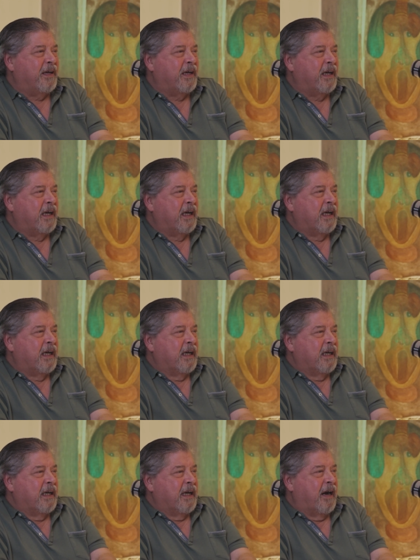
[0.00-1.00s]
Mm-hmm.
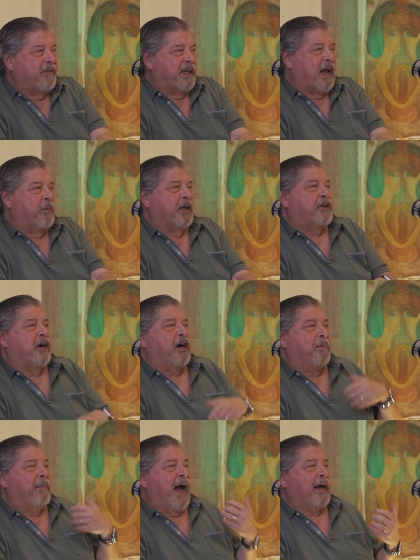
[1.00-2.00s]
Every time we
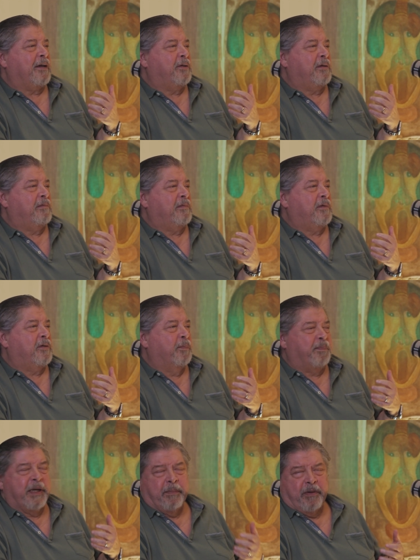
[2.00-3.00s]
turn our back
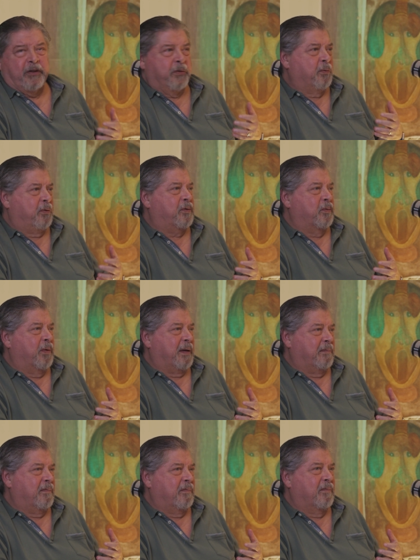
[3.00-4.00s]
to people to
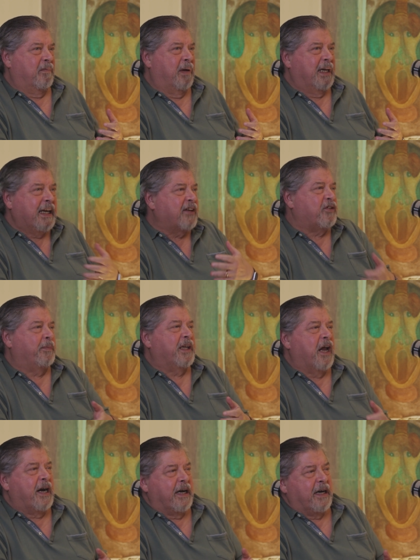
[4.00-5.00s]
to what, what
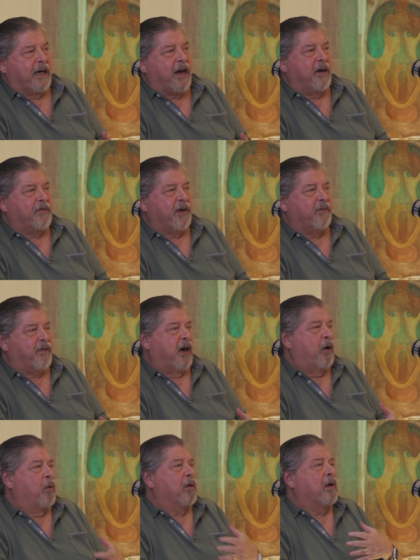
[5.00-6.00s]
needs to be done in the country
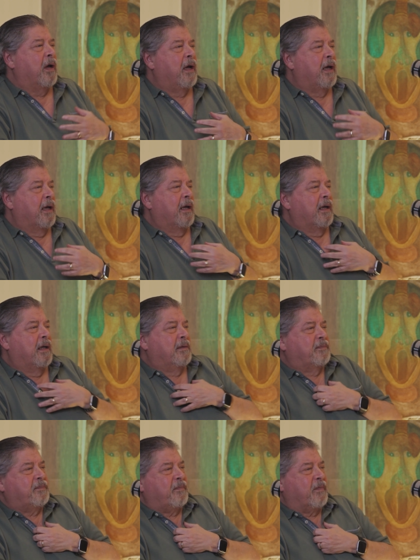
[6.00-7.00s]
for our own
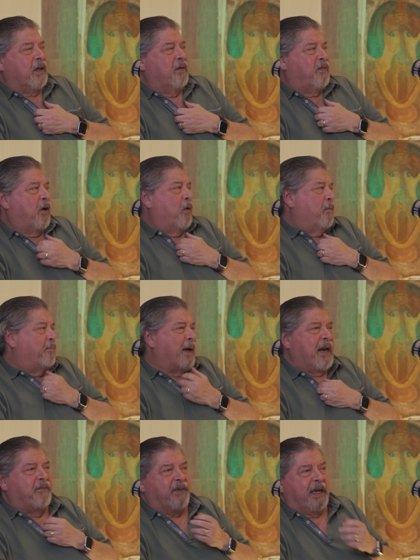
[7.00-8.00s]
for our
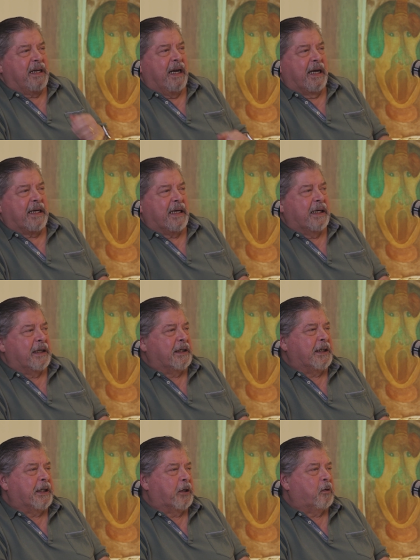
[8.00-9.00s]
own benefit, like
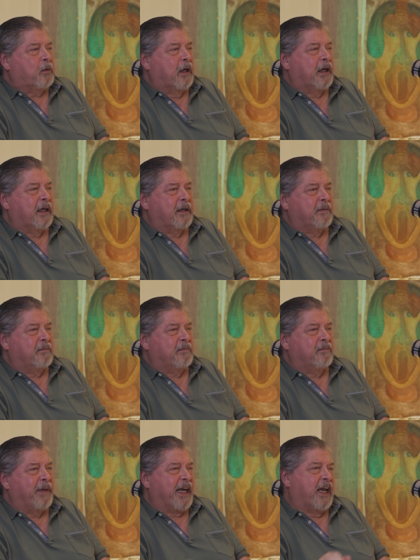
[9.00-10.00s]
uh, you know, uh,
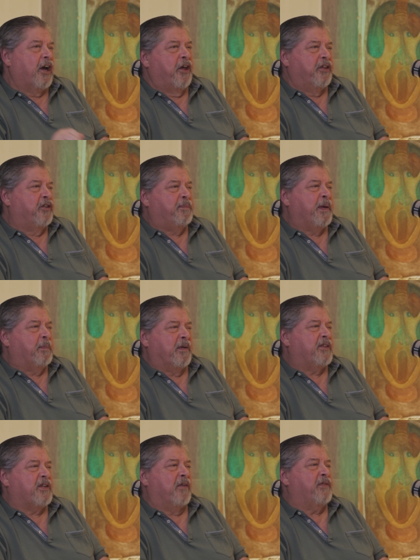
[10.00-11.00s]
making others
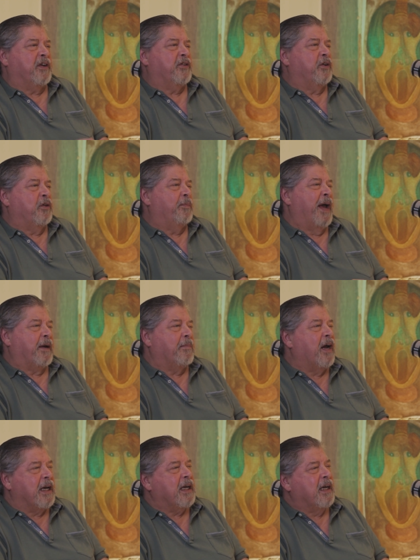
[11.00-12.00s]
people suffer so you'll
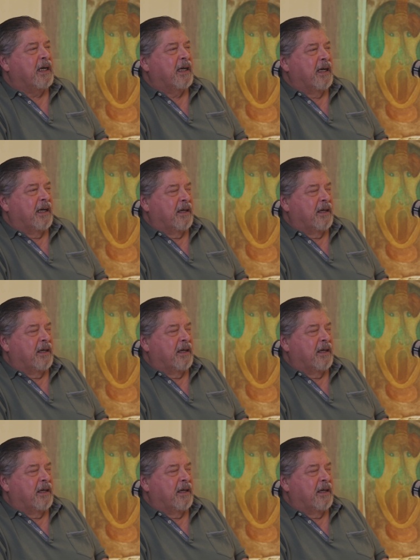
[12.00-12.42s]
make money.